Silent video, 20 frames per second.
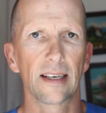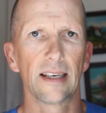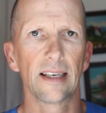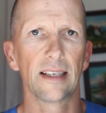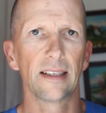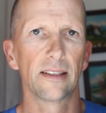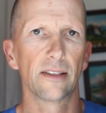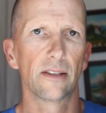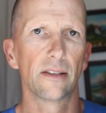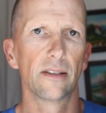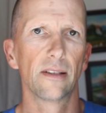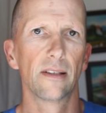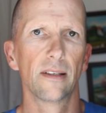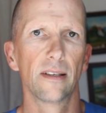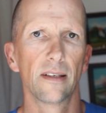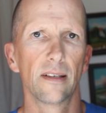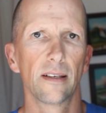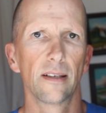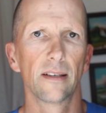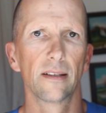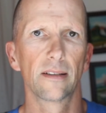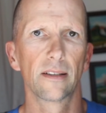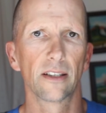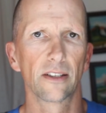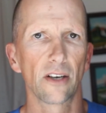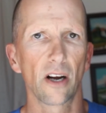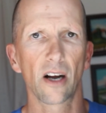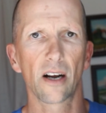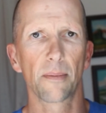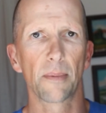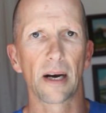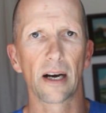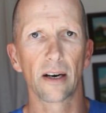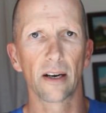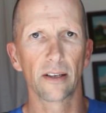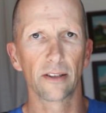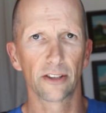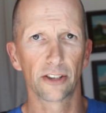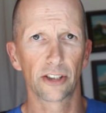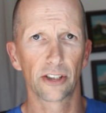need to talk about
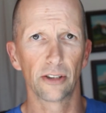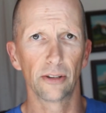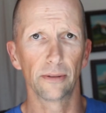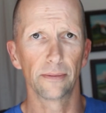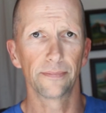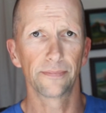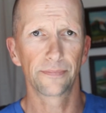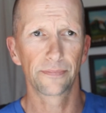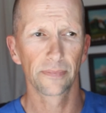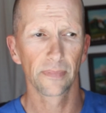on the shoe.